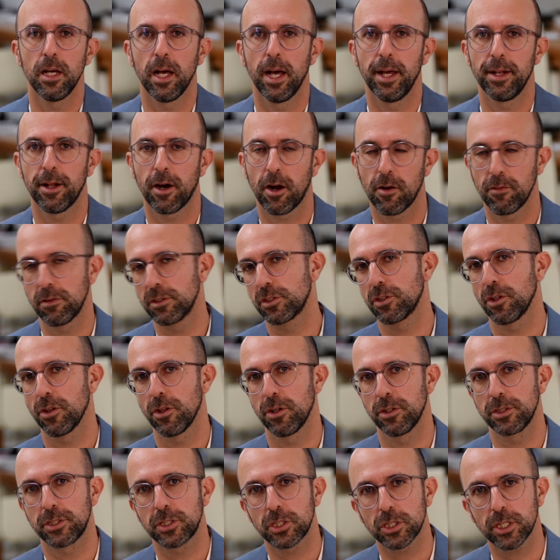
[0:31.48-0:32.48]
And Harvard's,
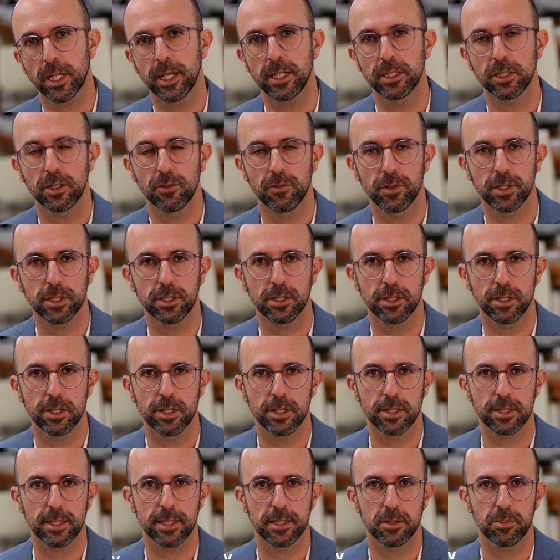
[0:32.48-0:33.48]
although it's changed in recent
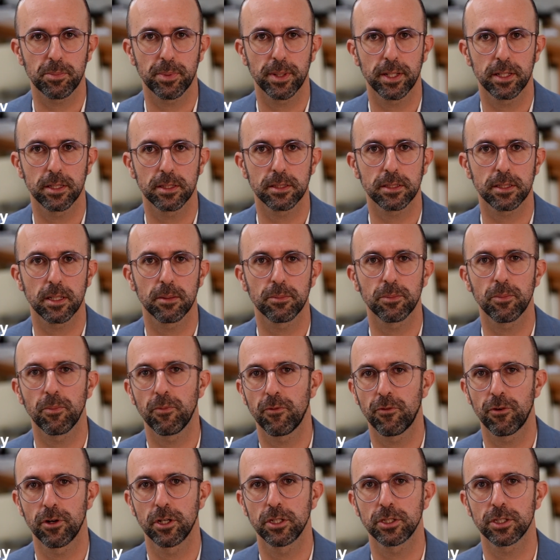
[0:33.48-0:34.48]
years, has been
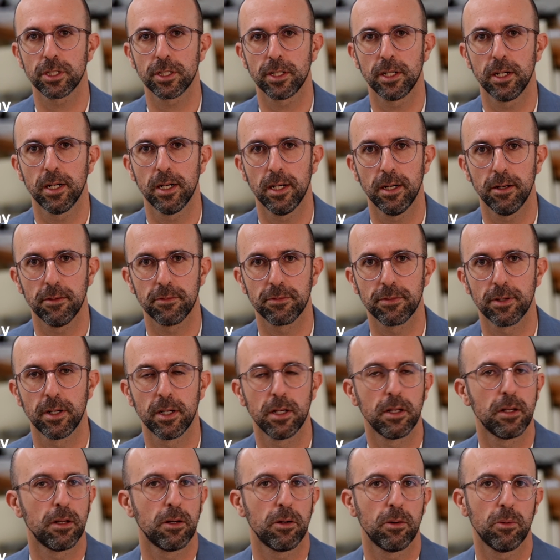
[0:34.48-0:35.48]
some version of,
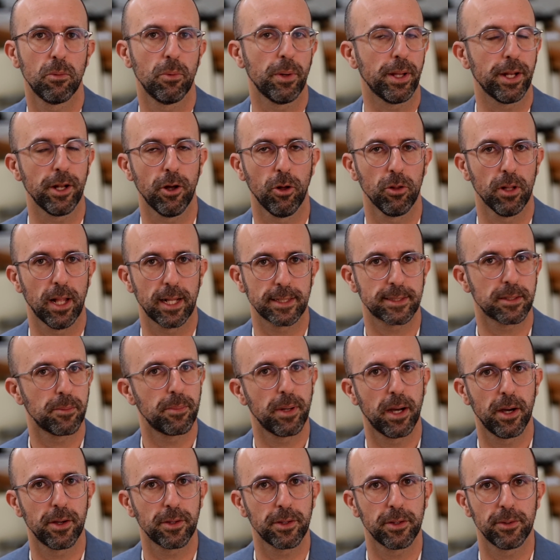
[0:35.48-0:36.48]
we know lots
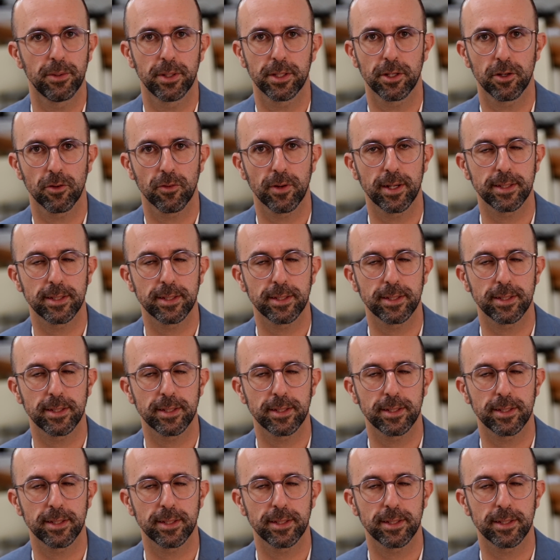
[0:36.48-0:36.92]
about you and your